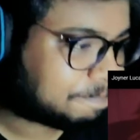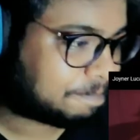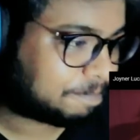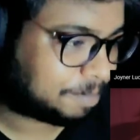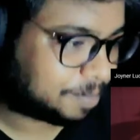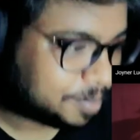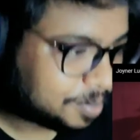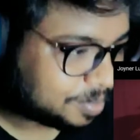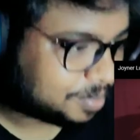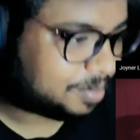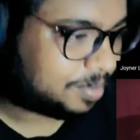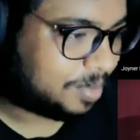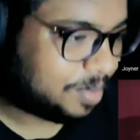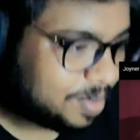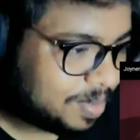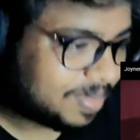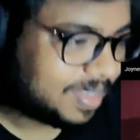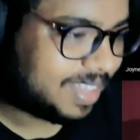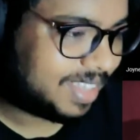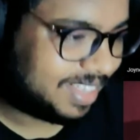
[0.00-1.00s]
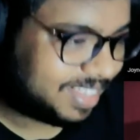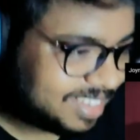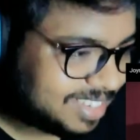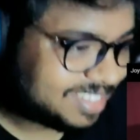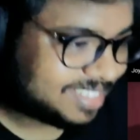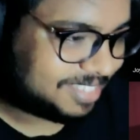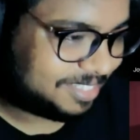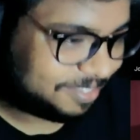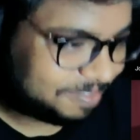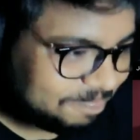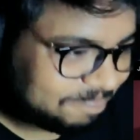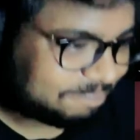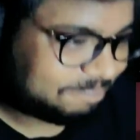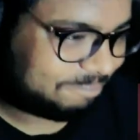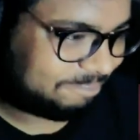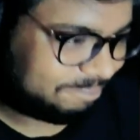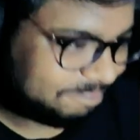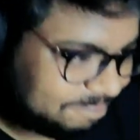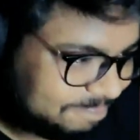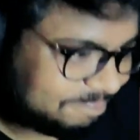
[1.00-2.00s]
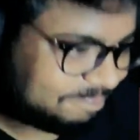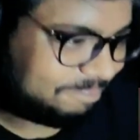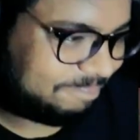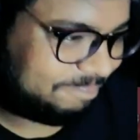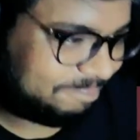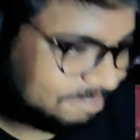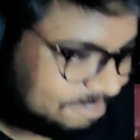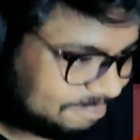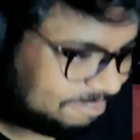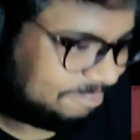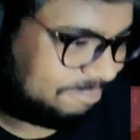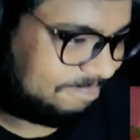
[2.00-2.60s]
I'm the wrong with the fuck with this taboo. Turn you niggas to